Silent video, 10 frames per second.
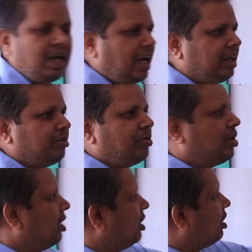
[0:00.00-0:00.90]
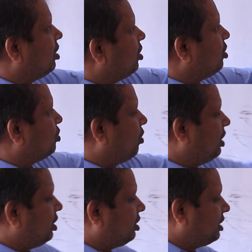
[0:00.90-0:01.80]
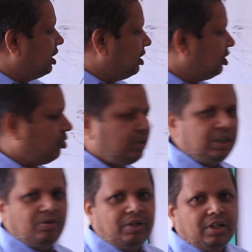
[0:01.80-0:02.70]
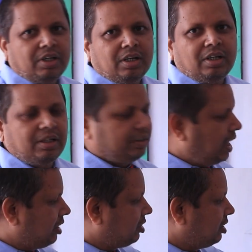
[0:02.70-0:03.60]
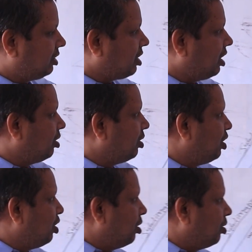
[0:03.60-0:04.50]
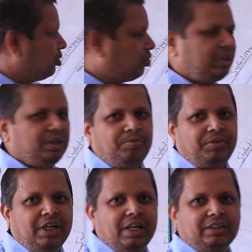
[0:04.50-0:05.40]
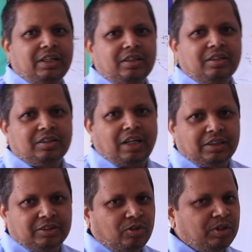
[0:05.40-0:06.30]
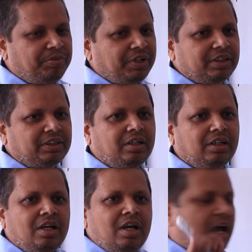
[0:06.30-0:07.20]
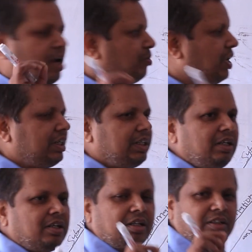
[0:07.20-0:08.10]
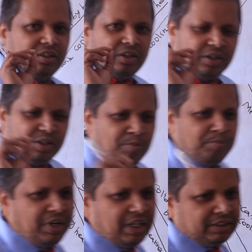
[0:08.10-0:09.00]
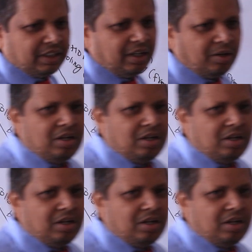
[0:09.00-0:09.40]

And solid change into liquid, that is called solidification, and melting, the temperature